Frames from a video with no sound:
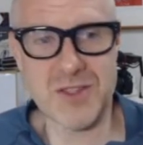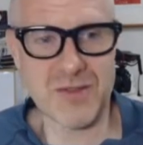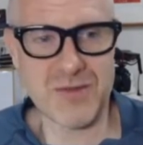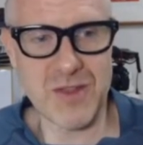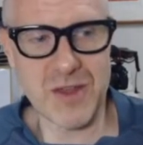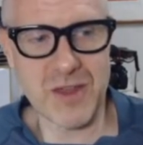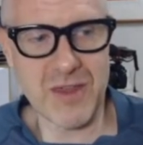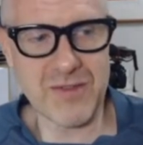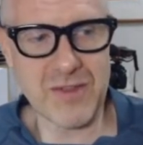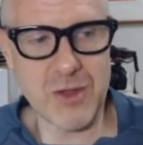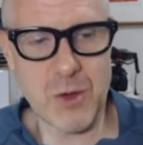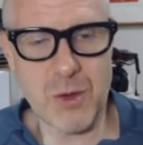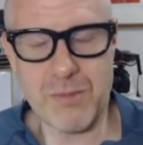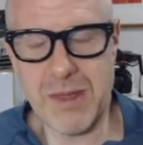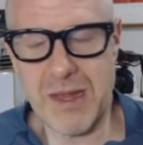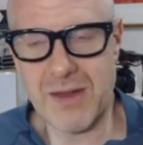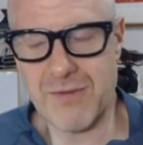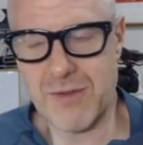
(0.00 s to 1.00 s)
So if they're giving you a
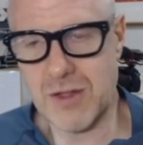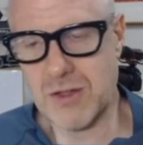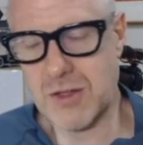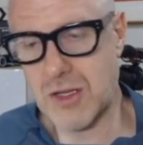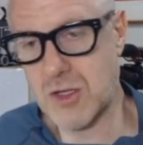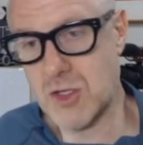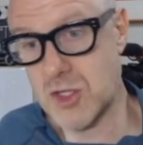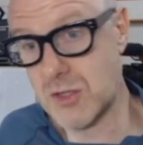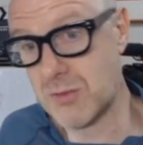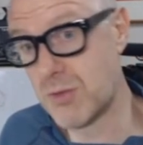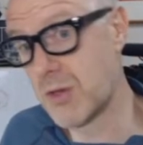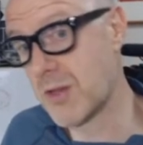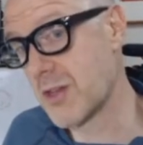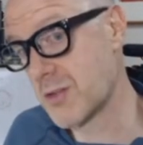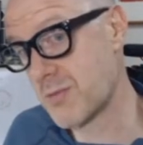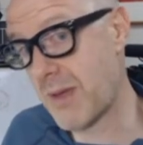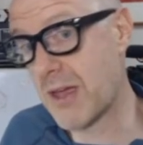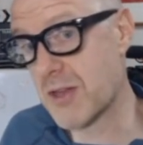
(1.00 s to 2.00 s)
benefit in
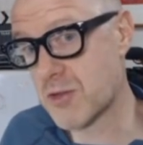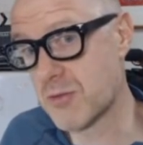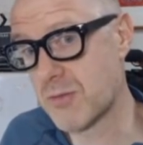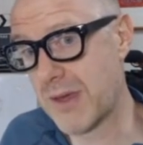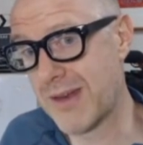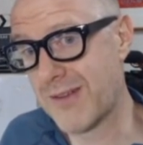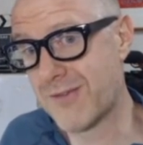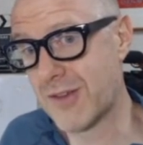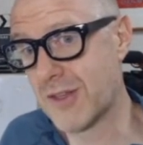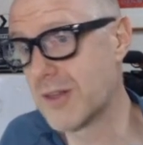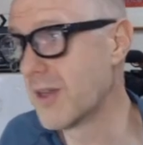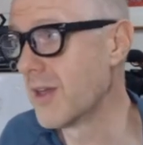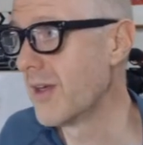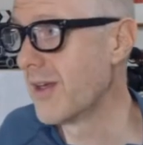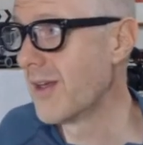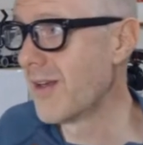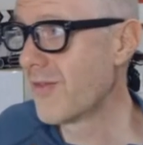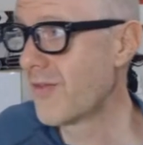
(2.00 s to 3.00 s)
Shibuya, a spousal benefit,
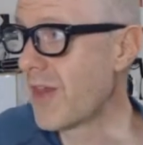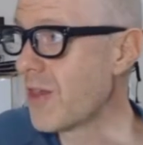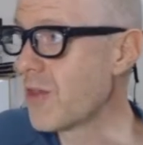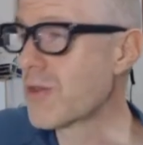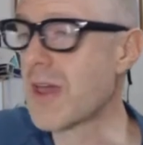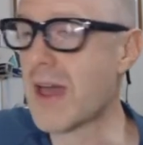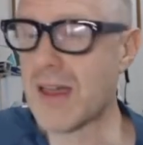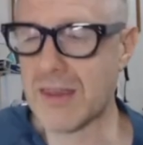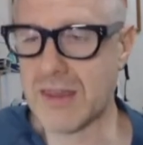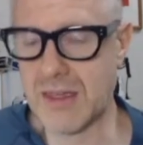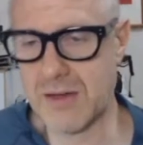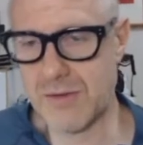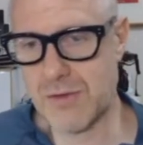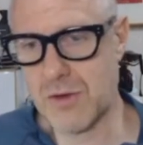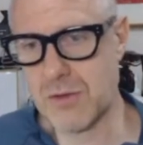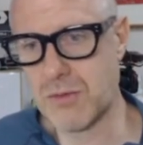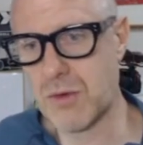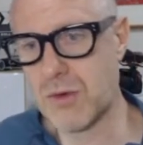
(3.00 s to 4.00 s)
that you can't get
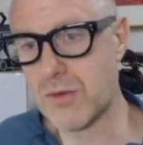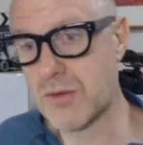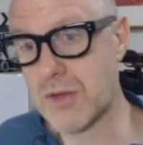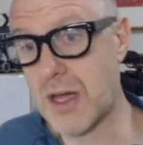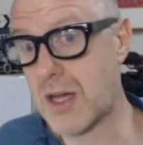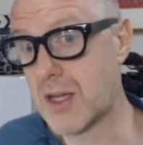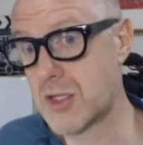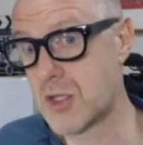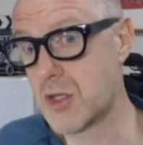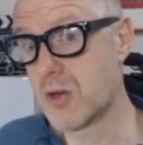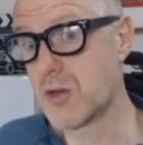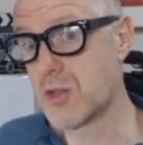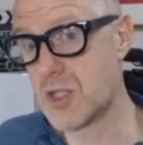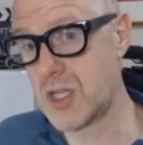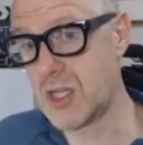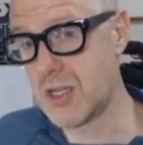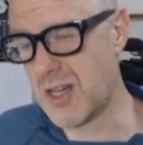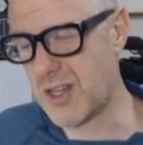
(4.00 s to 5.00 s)
if you move to
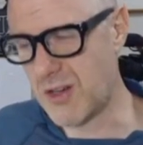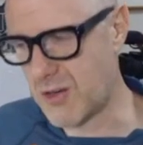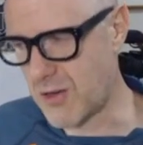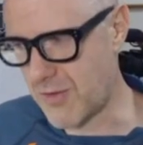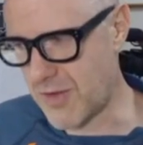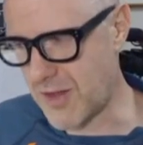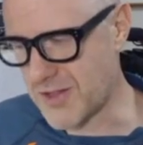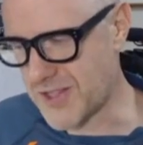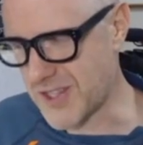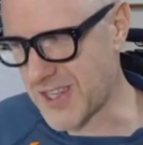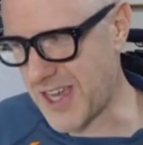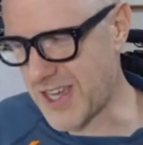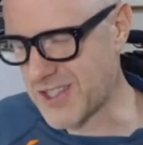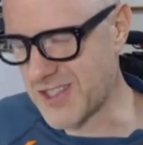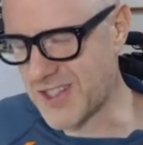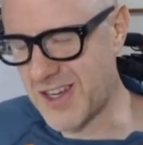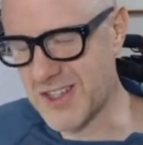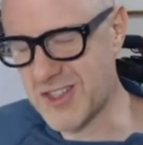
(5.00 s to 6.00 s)
Hachioji. I don't know if that's the
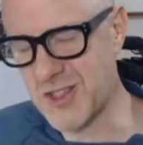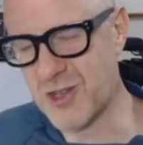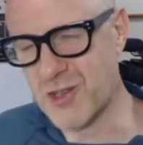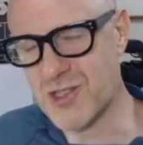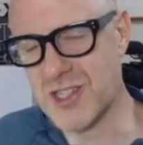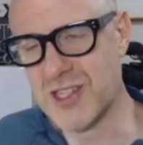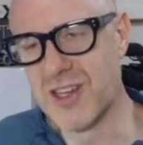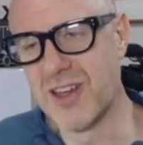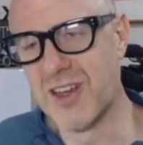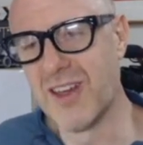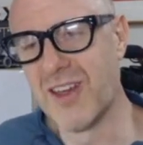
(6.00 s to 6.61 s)
case in Hachioji.